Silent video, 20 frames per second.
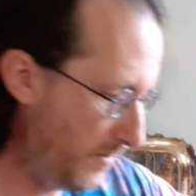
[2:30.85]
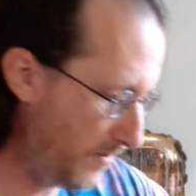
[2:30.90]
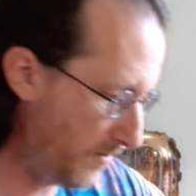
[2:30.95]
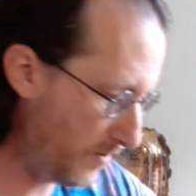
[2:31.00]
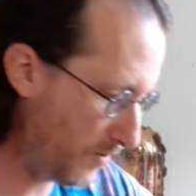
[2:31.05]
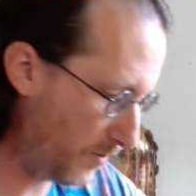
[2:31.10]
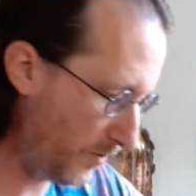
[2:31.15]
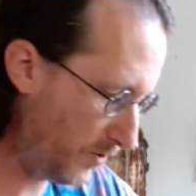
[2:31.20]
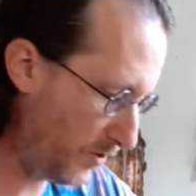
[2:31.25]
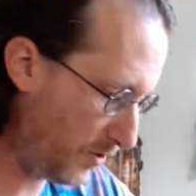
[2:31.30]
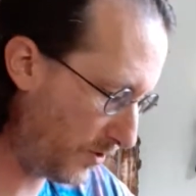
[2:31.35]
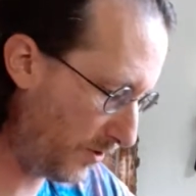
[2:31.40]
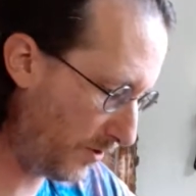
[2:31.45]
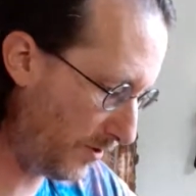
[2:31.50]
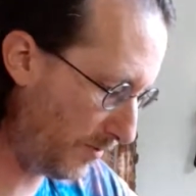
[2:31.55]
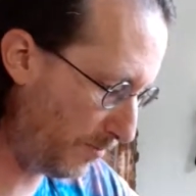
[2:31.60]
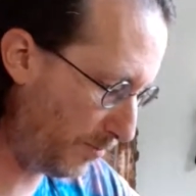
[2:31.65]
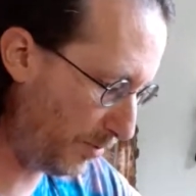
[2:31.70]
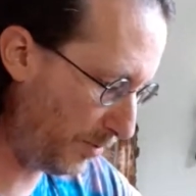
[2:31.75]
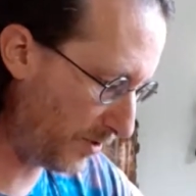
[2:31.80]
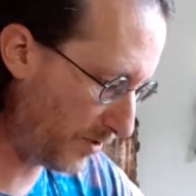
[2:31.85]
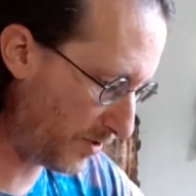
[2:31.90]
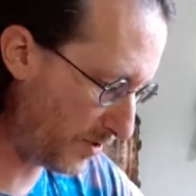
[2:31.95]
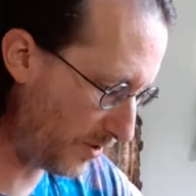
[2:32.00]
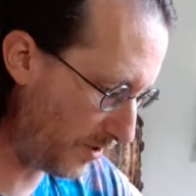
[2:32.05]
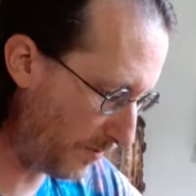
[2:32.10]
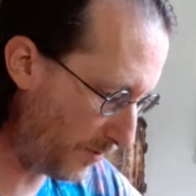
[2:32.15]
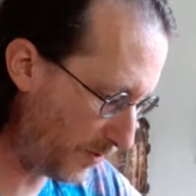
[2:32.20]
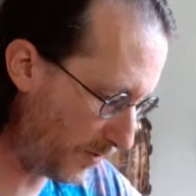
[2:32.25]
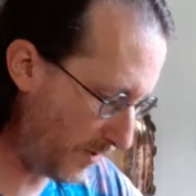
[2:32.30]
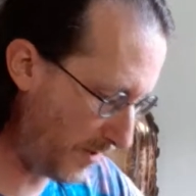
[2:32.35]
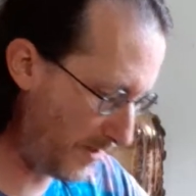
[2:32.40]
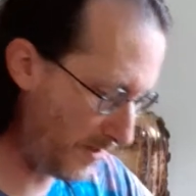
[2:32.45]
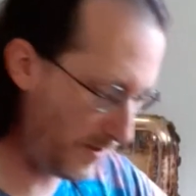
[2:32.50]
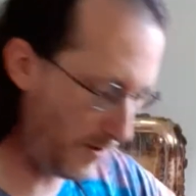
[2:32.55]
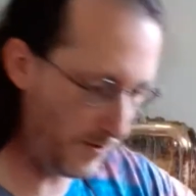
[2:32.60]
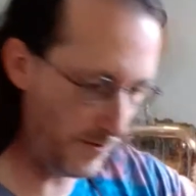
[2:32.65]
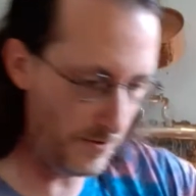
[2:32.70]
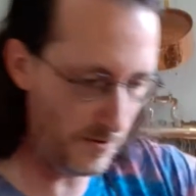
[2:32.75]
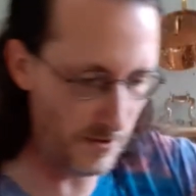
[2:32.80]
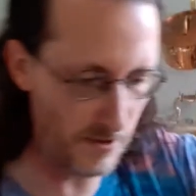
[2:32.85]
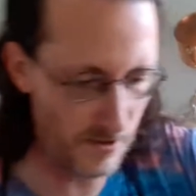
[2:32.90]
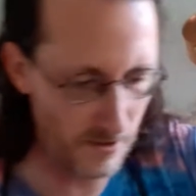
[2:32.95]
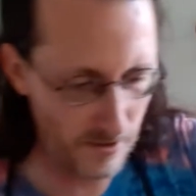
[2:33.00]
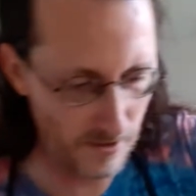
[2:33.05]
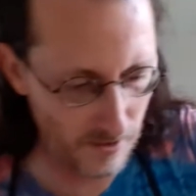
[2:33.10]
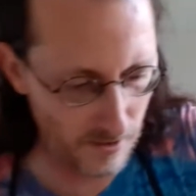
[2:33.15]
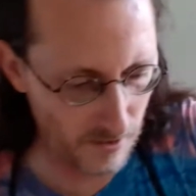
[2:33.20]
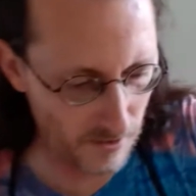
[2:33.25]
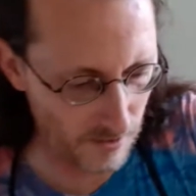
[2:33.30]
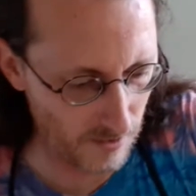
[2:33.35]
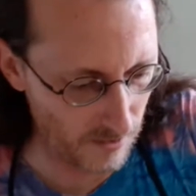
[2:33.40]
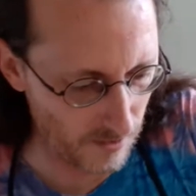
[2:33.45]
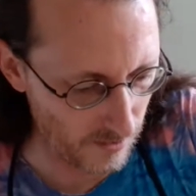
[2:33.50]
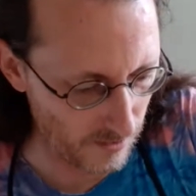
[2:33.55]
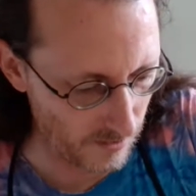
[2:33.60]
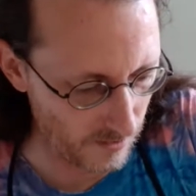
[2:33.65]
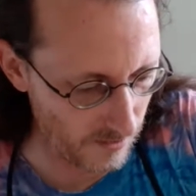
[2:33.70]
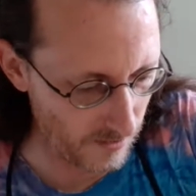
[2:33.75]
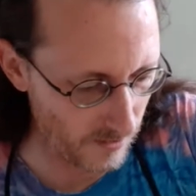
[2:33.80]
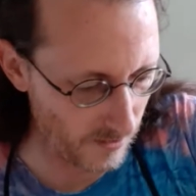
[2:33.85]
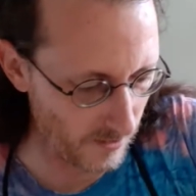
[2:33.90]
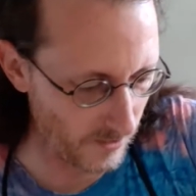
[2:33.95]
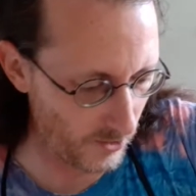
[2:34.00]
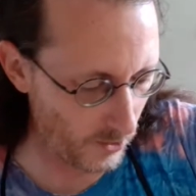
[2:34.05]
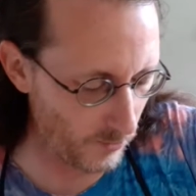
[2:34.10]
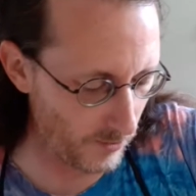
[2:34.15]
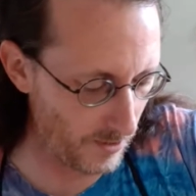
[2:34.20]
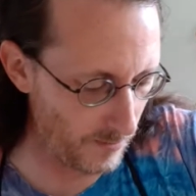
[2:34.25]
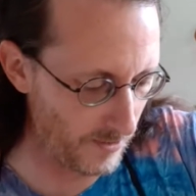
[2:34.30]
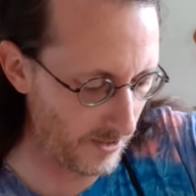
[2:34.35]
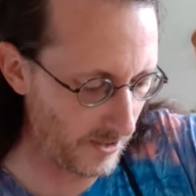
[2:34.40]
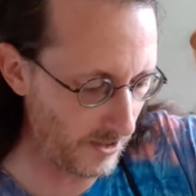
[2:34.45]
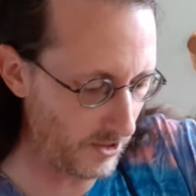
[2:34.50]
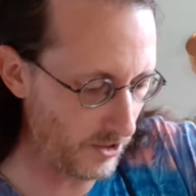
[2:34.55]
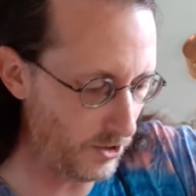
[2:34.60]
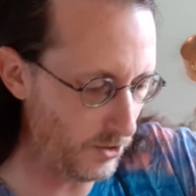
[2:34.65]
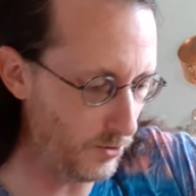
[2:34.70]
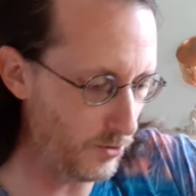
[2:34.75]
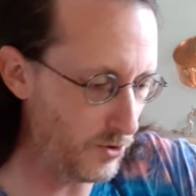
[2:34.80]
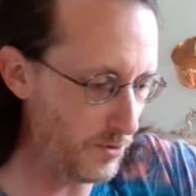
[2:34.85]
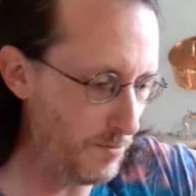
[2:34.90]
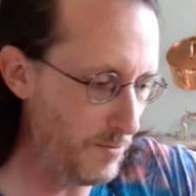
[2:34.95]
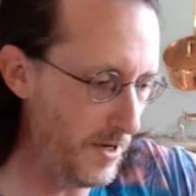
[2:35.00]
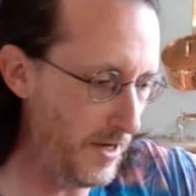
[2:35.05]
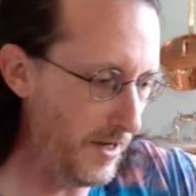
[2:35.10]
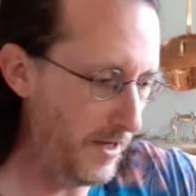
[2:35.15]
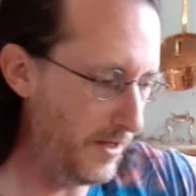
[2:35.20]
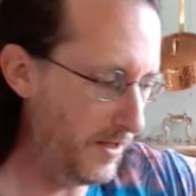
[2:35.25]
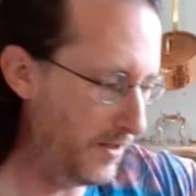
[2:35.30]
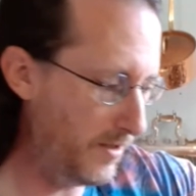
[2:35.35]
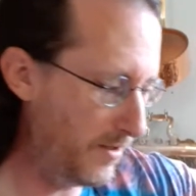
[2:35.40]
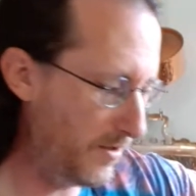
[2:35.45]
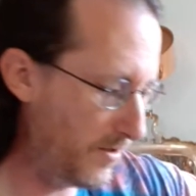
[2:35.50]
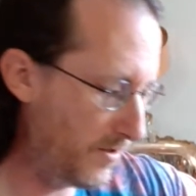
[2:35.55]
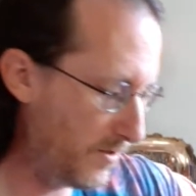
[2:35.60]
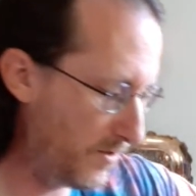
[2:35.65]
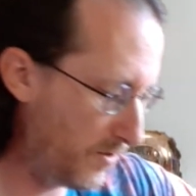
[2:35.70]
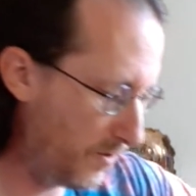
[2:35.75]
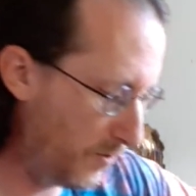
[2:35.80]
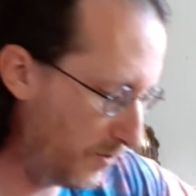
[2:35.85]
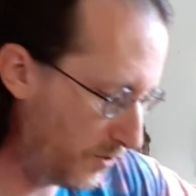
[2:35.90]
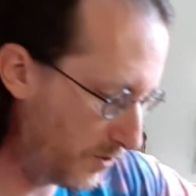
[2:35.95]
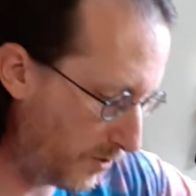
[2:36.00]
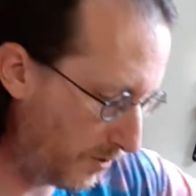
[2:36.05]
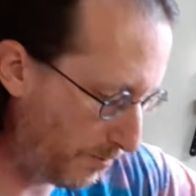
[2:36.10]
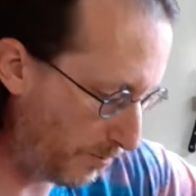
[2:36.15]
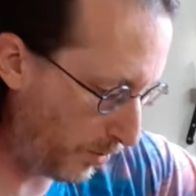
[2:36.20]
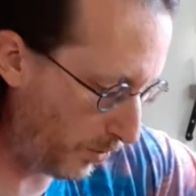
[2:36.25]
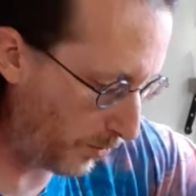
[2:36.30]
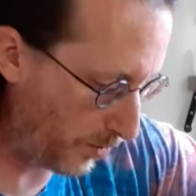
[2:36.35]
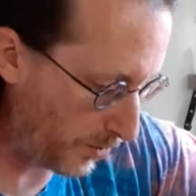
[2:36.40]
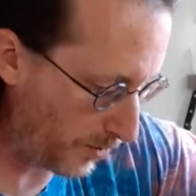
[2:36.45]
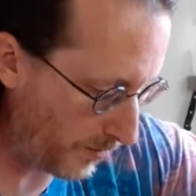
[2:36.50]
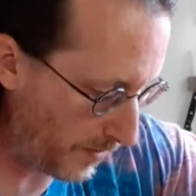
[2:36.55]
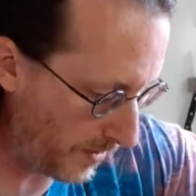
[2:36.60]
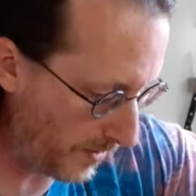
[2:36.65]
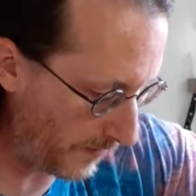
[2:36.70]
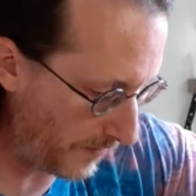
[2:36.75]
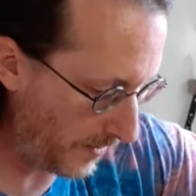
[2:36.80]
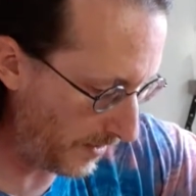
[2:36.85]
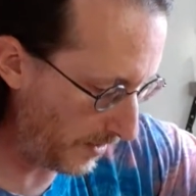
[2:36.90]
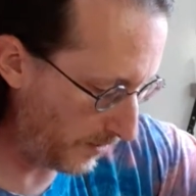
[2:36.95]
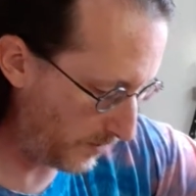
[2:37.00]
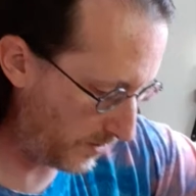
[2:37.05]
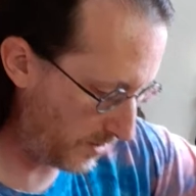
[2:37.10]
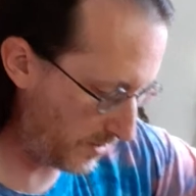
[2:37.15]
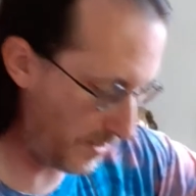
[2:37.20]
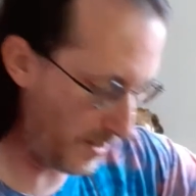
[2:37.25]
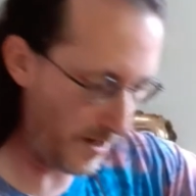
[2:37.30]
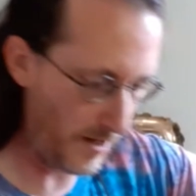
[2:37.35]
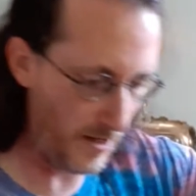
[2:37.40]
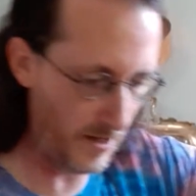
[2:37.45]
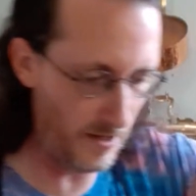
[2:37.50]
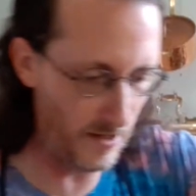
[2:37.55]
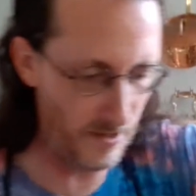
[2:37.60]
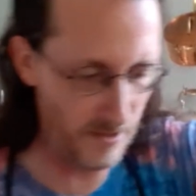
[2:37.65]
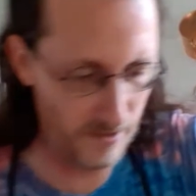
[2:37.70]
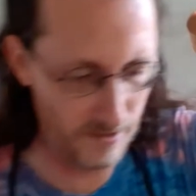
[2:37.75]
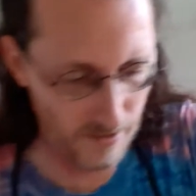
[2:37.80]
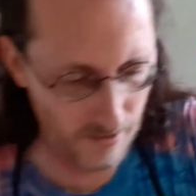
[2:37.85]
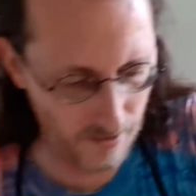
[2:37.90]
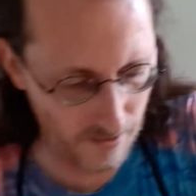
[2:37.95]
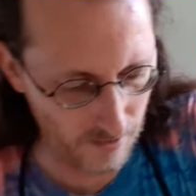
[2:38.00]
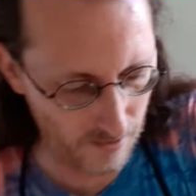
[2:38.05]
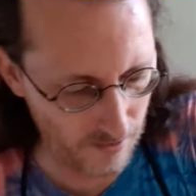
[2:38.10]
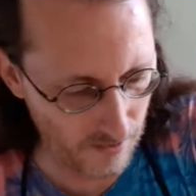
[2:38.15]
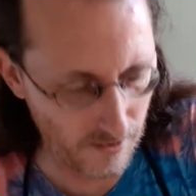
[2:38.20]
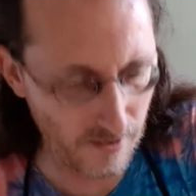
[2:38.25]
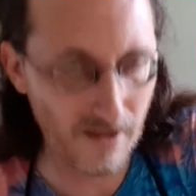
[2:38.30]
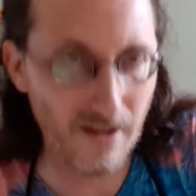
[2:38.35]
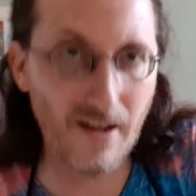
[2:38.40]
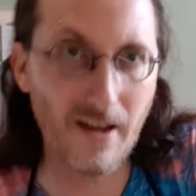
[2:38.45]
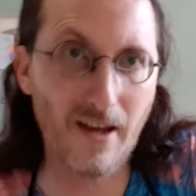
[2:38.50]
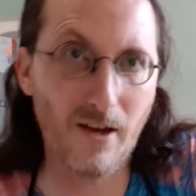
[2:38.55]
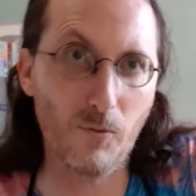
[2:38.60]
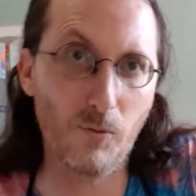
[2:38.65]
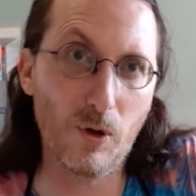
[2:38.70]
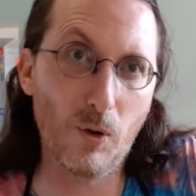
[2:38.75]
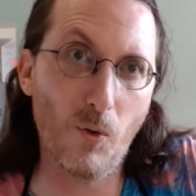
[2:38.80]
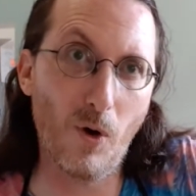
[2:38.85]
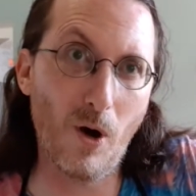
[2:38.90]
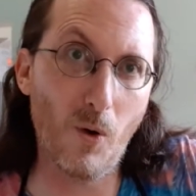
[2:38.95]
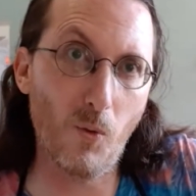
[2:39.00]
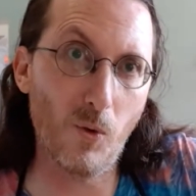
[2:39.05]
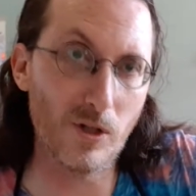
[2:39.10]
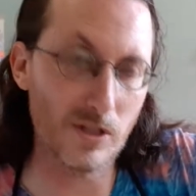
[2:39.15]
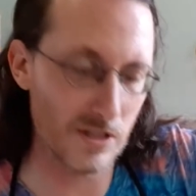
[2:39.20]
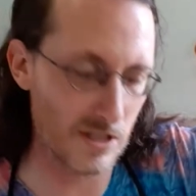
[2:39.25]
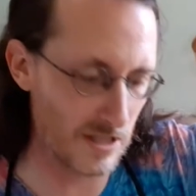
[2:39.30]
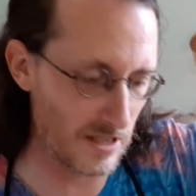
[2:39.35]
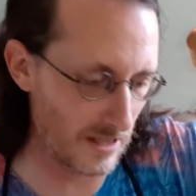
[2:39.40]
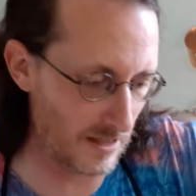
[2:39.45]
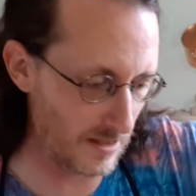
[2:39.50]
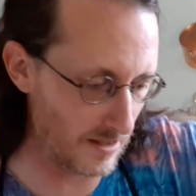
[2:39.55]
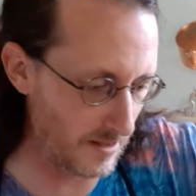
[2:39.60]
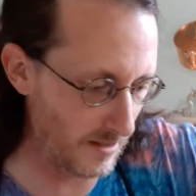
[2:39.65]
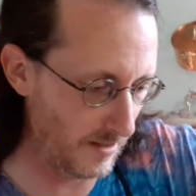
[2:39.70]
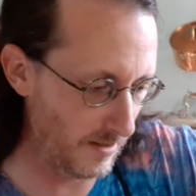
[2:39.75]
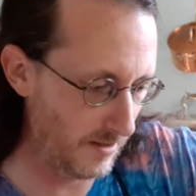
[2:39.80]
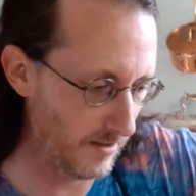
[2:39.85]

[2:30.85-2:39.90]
So I'm just going to put some around. I don't want to make a huge mess. So I'm just going to pour it around the outside. And we want 160.